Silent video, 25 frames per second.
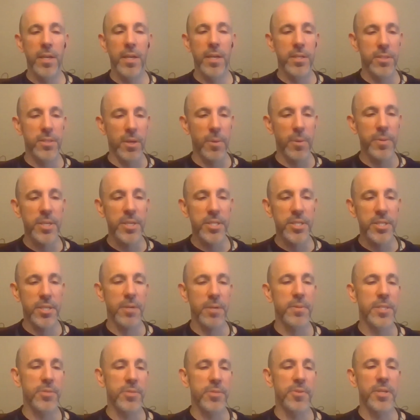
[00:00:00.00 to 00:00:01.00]
So I want to share
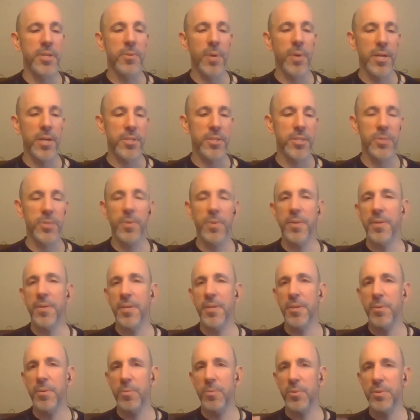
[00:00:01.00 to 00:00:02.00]
these 3 questions with
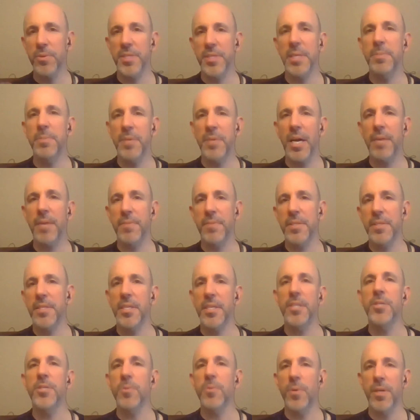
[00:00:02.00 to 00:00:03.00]
you, and we'll deep dive into
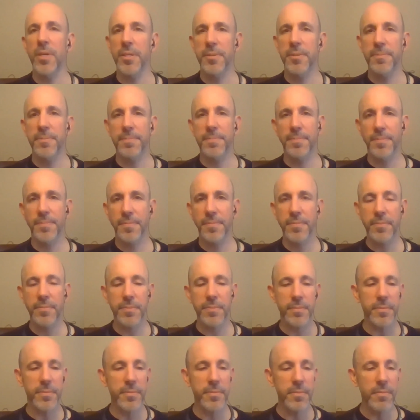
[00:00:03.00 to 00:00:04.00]
each one.
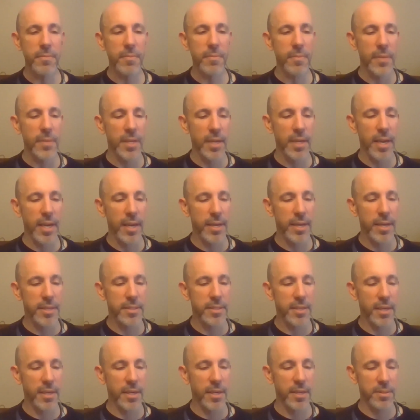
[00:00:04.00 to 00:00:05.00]
And
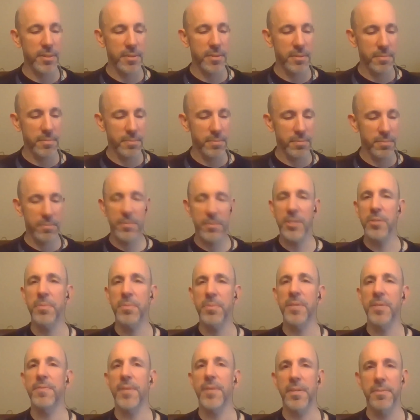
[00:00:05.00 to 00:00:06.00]
this
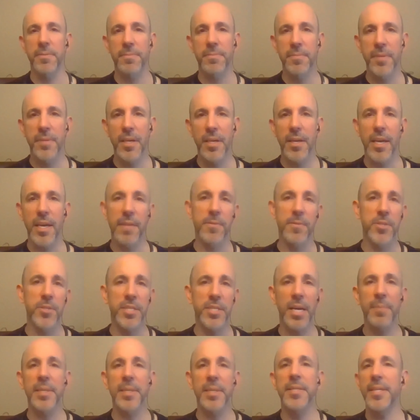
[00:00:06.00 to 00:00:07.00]
fun. And if there's
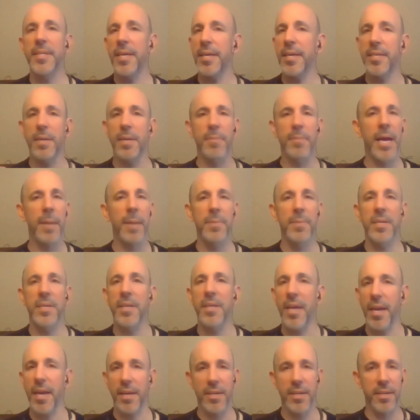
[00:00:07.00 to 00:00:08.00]
time at the end, I'm happy
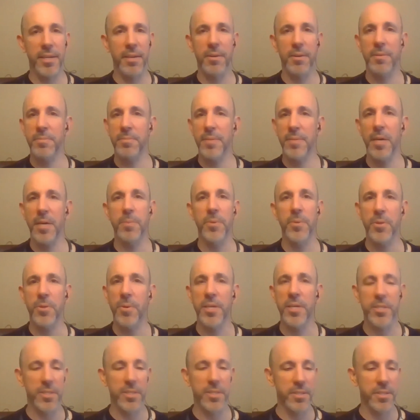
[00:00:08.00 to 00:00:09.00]
to help with
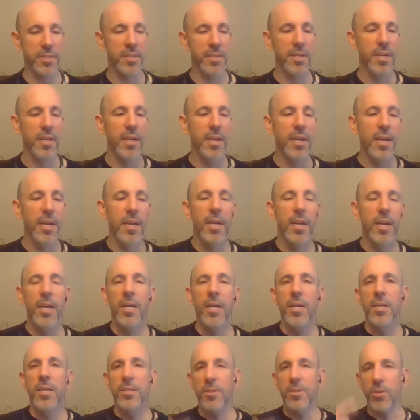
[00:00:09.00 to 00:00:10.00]
questions.
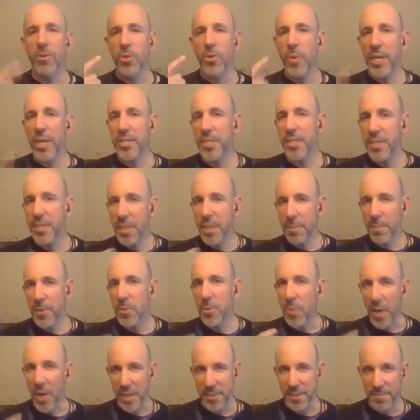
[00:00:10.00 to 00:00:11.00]
So question number
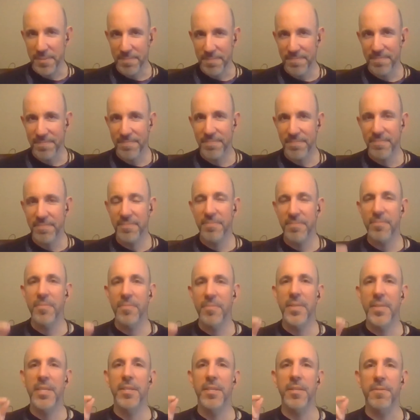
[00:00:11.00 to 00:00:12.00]
one,
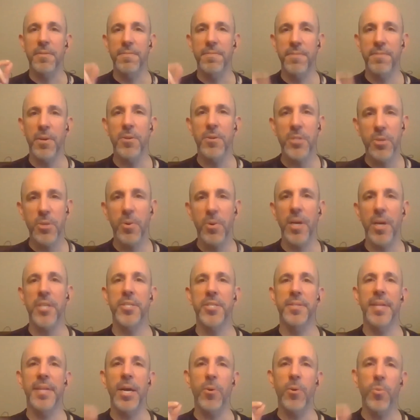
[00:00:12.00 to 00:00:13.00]
the first question
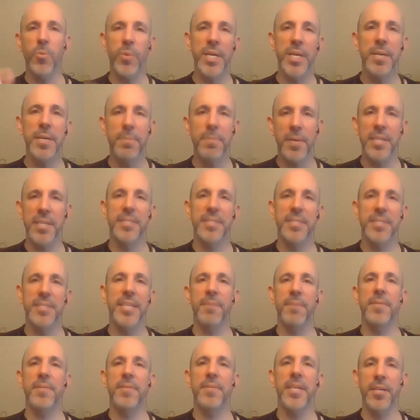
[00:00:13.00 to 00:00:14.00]
that we must have
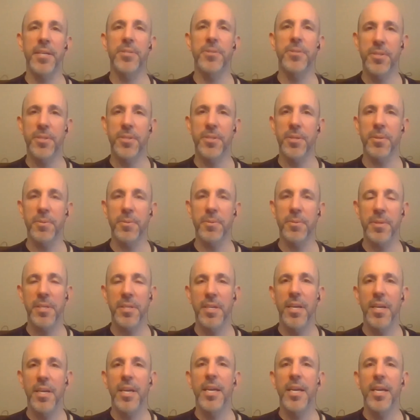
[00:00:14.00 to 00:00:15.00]
the answer to
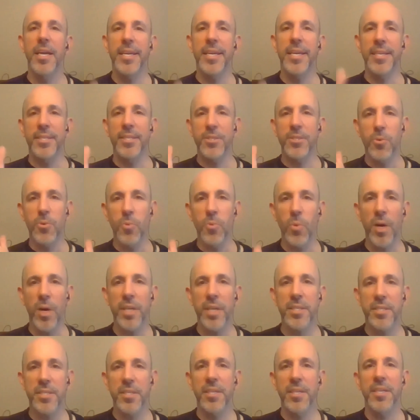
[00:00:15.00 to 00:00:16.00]
is,
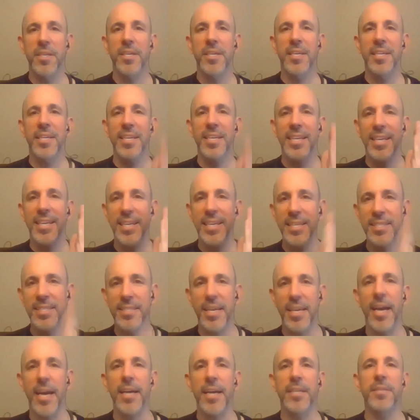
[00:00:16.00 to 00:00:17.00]
what
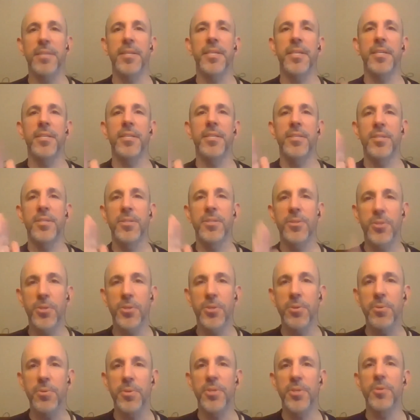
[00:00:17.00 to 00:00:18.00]
exactly
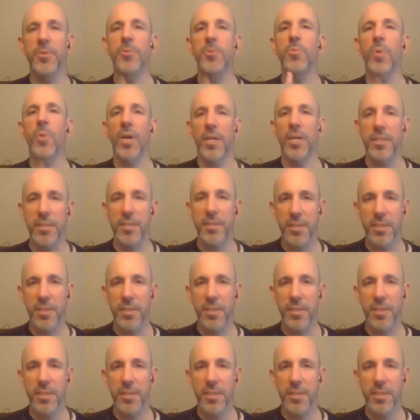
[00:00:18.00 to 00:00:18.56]
do you want?